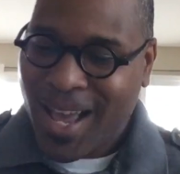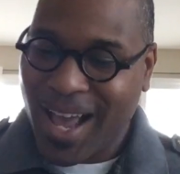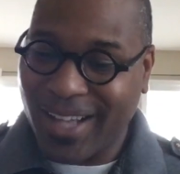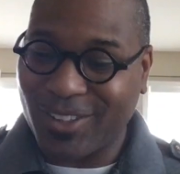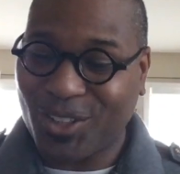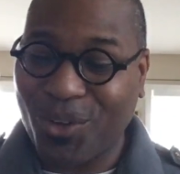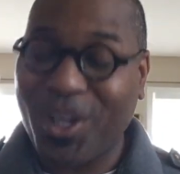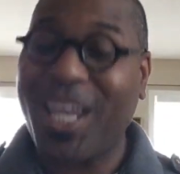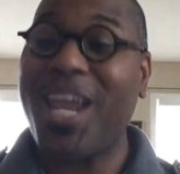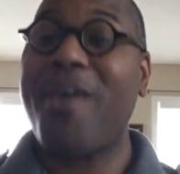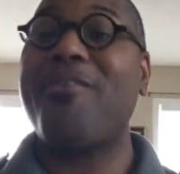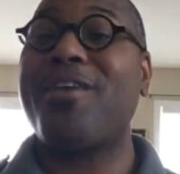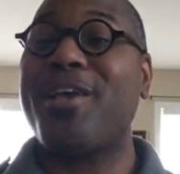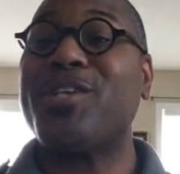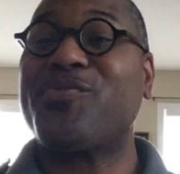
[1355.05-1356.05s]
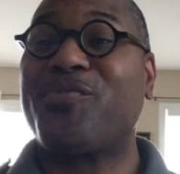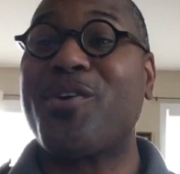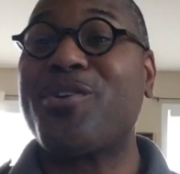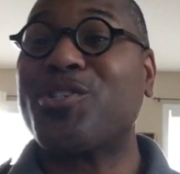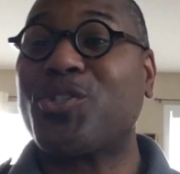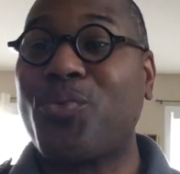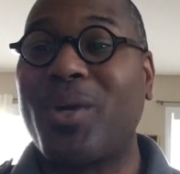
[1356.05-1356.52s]
And so here it is,
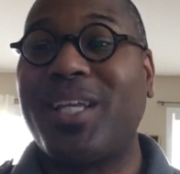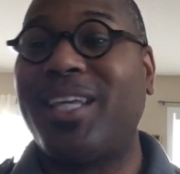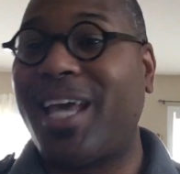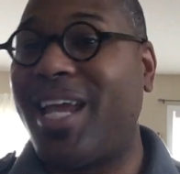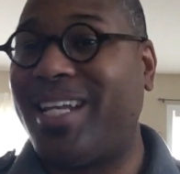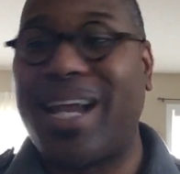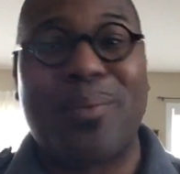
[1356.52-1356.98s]
verse 28.